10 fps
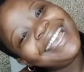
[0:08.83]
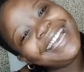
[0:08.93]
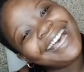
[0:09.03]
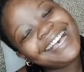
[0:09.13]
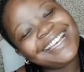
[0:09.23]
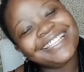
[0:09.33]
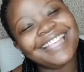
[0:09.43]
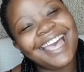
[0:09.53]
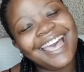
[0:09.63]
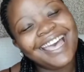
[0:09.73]
guys,
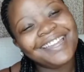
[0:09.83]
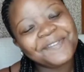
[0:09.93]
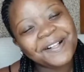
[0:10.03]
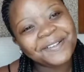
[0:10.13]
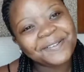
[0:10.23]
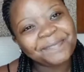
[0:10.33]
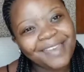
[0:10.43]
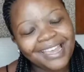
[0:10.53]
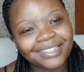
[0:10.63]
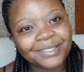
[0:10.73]
and welcome
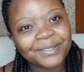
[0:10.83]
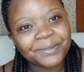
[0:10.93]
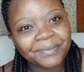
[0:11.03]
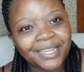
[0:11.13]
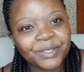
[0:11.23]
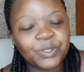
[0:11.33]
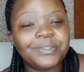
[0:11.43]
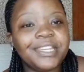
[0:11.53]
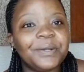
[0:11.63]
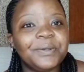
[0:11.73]
back to my YouTube
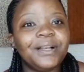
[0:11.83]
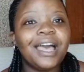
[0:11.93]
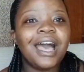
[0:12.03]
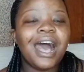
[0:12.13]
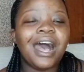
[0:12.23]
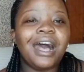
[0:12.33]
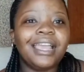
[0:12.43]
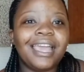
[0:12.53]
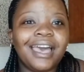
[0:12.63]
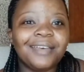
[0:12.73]
channel.
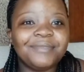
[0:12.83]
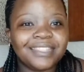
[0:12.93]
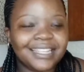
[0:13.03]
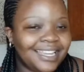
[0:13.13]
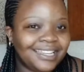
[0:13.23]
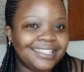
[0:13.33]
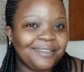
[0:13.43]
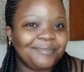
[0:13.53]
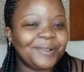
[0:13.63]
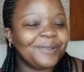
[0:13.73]
I am Sizagele
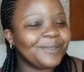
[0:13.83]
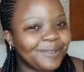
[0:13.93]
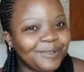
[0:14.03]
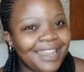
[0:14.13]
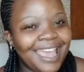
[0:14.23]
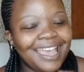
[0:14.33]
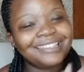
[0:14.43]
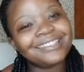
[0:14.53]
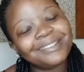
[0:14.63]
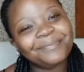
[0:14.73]
Temba, also known
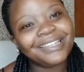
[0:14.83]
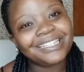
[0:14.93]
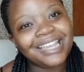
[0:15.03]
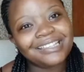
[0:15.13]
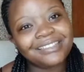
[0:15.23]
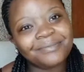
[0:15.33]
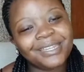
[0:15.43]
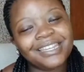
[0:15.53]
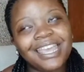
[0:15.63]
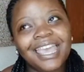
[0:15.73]
as Simply
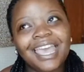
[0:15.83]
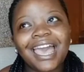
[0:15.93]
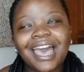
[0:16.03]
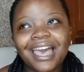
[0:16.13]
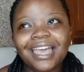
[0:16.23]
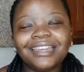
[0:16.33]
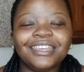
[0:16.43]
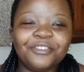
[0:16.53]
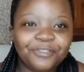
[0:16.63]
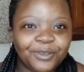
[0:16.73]
Jasmine. And
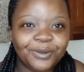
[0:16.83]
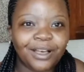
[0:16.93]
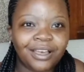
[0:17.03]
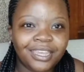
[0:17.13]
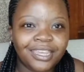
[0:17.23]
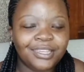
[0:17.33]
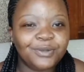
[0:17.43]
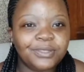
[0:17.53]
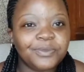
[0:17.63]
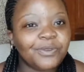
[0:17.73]
if you are a new
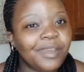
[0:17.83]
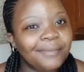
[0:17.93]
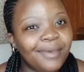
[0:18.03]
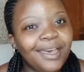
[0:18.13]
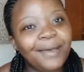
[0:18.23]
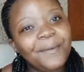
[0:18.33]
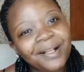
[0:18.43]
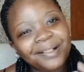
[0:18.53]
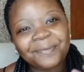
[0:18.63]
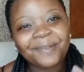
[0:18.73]
subscriber,
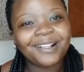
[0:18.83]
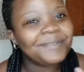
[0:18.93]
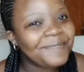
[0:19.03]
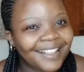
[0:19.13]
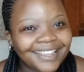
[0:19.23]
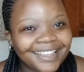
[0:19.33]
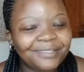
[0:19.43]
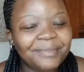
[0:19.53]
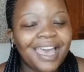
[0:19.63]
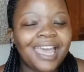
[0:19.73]
welcome, welcome,
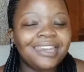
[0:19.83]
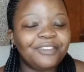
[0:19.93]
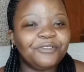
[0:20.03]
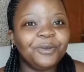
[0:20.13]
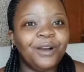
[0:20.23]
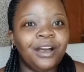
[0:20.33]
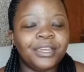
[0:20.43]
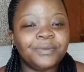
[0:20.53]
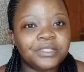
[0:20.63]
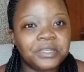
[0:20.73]
welcome. And if you are
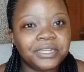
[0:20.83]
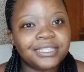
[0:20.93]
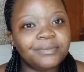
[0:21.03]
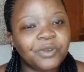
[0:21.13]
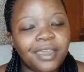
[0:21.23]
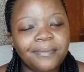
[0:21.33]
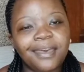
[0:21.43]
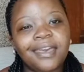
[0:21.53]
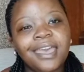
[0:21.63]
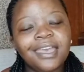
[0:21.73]
a returning subscriber,